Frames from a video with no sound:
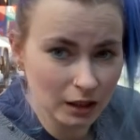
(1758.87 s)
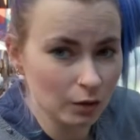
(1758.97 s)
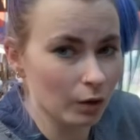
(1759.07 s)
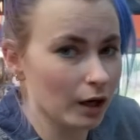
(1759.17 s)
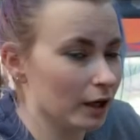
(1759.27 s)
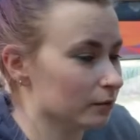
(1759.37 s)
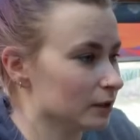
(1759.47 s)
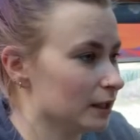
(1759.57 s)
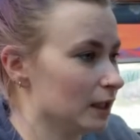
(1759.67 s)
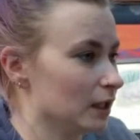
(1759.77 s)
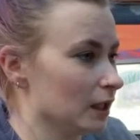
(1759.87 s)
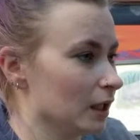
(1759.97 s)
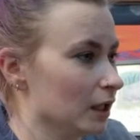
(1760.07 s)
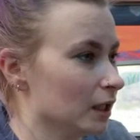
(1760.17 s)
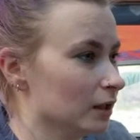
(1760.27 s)
What I was
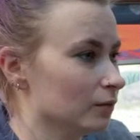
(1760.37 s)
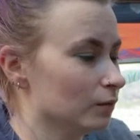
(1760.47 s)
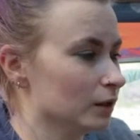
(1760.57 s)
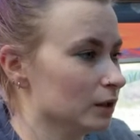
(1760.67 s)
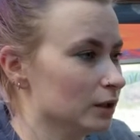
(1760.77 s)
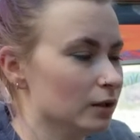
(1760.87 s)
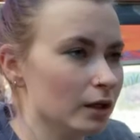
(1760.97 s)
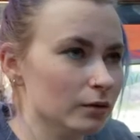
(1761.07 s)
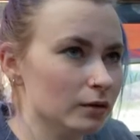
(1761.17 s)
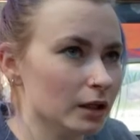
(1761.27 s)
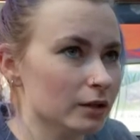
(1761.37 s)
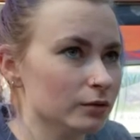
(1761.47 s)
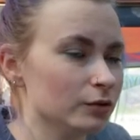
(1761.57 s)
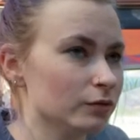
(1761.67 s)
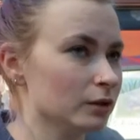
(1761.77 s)
thinking was, you know,
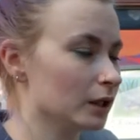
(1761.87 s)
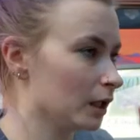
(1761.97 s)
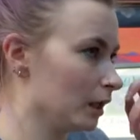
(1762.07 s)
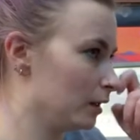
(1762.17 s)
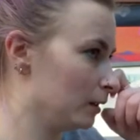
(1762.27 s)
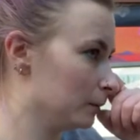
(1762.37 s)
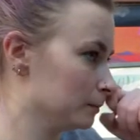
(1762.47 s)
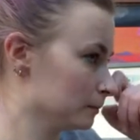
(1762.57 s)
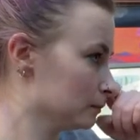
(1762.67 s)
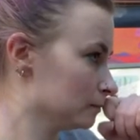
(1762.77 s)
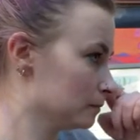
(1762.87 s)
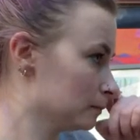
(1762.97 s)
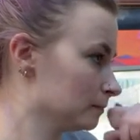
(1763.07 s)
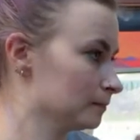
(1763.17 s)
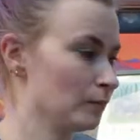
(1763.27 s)
those funky
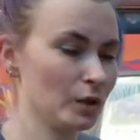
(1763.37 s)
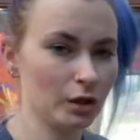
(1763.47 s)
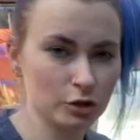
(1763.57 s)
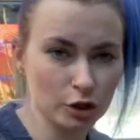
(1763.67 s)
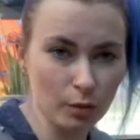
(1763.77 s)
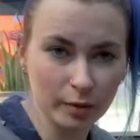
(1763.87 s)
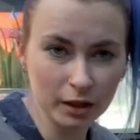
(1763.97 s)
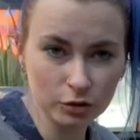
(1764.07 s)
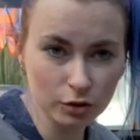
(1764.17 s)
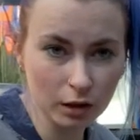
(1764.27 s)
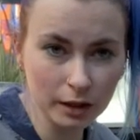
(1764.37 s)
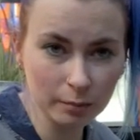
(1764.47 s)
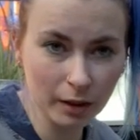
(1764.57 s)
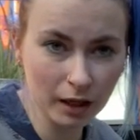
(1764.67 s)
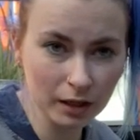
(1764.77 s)
shopping trolley
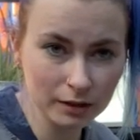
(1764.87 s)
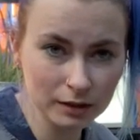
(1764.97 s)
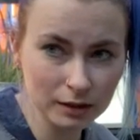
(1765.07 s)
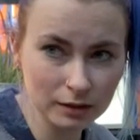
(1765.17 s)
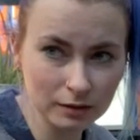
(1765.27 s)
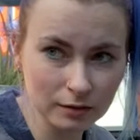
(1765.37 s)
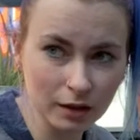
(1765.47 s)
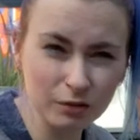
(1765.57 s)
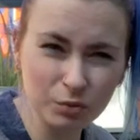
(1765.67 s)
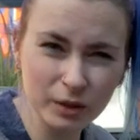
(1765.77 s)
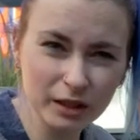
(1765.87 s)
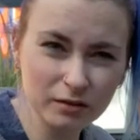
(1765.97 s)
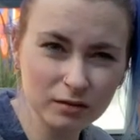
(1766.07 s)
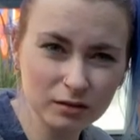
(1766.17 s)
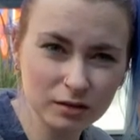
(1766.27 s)
bags that have
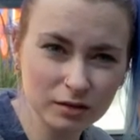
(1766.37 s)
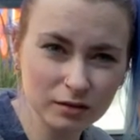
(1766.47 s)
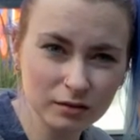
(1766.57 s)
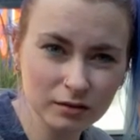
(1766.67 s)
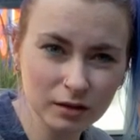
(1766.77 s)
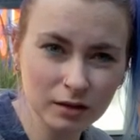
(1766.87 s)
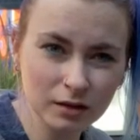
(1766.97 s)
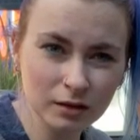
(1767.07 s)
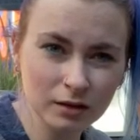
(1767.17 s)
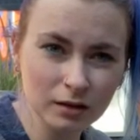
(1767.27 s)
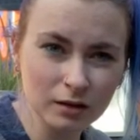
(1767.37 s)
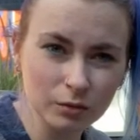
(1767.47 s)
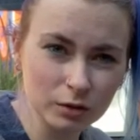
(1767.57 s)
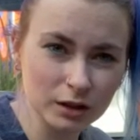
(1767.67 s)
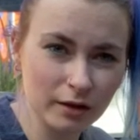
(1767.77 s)
wheels?
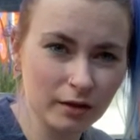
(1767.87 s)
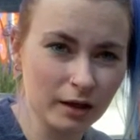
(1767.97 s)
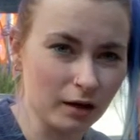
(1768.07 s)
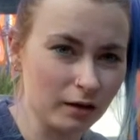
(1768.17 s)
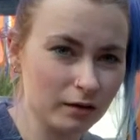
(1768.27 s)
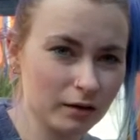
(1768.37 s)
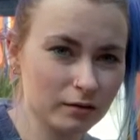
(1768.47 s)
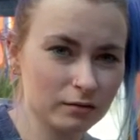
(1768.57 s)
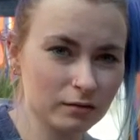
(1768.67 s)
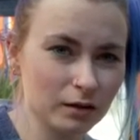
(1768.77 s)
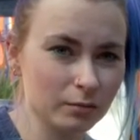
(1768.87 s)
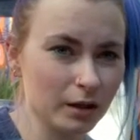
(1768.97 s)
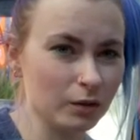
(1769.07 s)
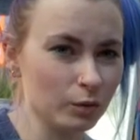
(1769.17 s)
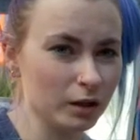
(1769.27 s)
What do you think? That
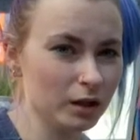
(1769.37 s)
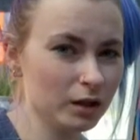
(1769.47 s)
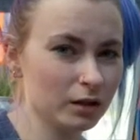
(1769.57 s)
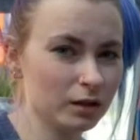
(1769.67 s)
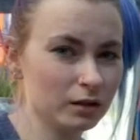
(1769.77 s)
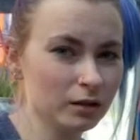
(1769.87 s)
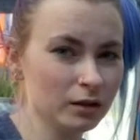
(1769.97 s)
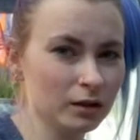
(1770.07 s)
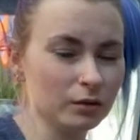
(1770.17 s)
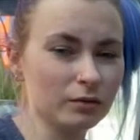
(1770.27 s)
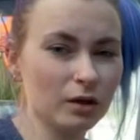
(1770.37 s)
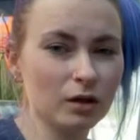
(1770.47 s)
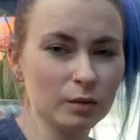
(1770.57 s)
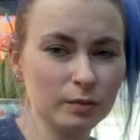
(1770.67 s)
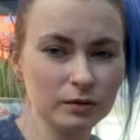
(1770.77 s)
might work. We've got
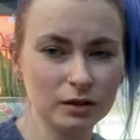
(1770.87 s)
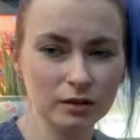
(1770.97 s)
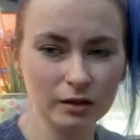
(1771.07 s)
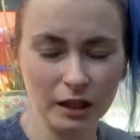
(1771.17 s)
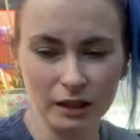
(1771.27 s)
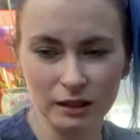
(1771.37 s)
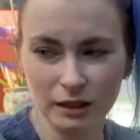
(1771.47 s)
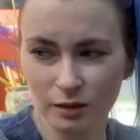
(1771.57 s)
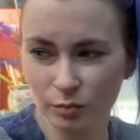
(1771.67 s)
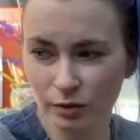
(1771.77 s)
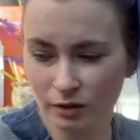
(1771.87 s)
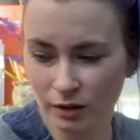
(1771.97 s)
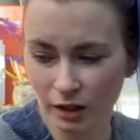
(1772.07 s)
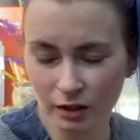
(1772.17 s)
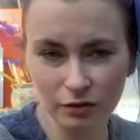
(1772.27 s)
a couple of suitcases, but they're
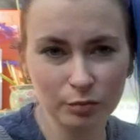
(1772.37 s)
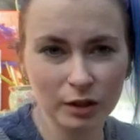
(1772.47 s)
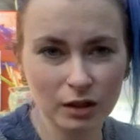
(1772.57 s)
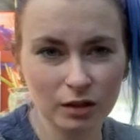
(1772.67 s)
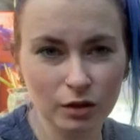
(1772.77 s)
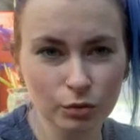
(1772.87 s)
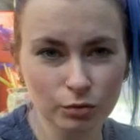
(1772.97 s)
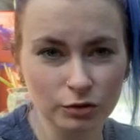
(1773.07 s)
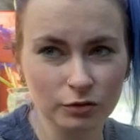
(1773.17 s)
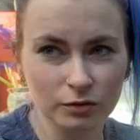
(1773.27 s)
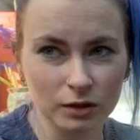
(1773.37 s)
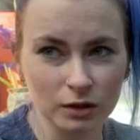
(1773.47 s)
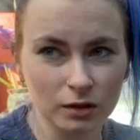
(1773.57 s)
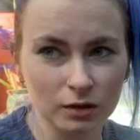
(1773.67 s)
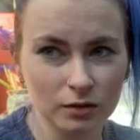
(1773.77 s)
kind of being used for
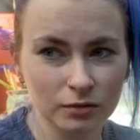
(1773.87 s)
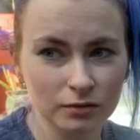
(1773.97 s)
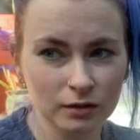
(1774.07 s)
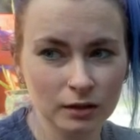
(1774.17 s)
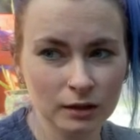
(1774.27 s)
stuff.